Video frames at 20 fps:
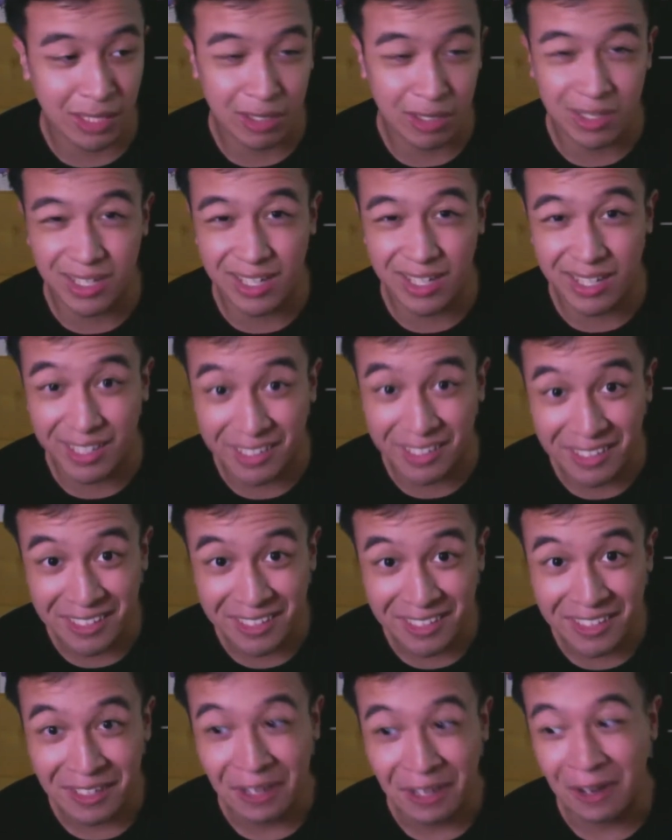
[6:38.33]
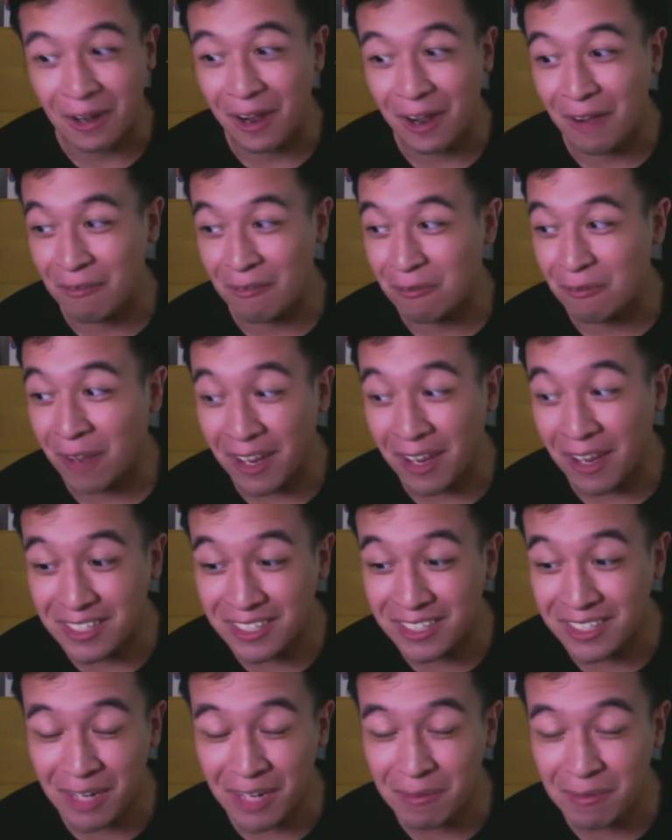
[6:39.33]
I'm kind of
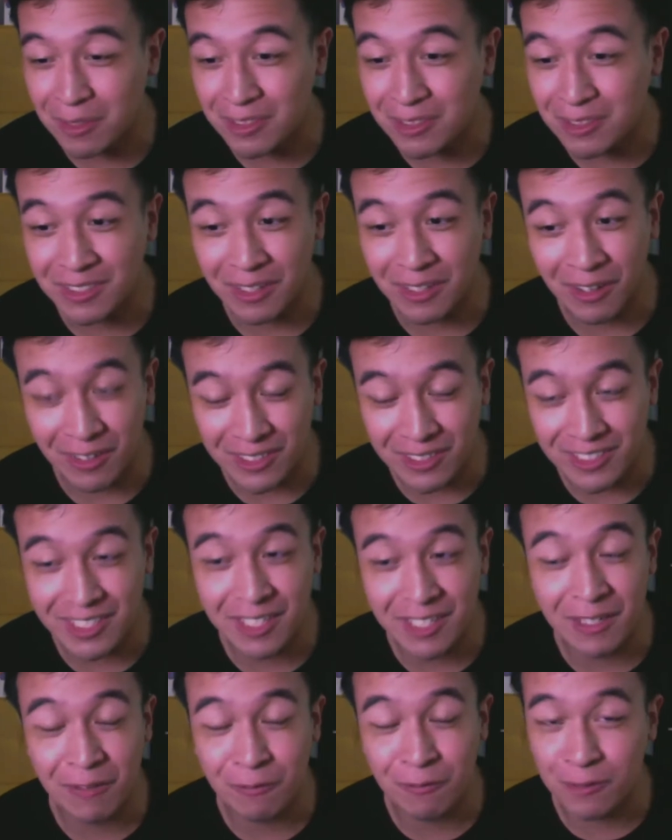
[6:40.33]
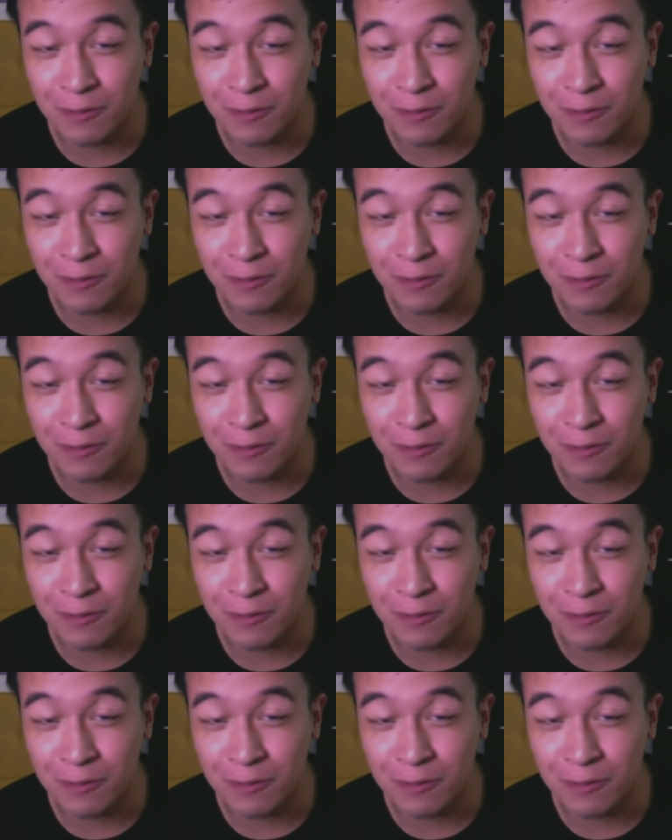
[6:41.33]
scared because honestly, the first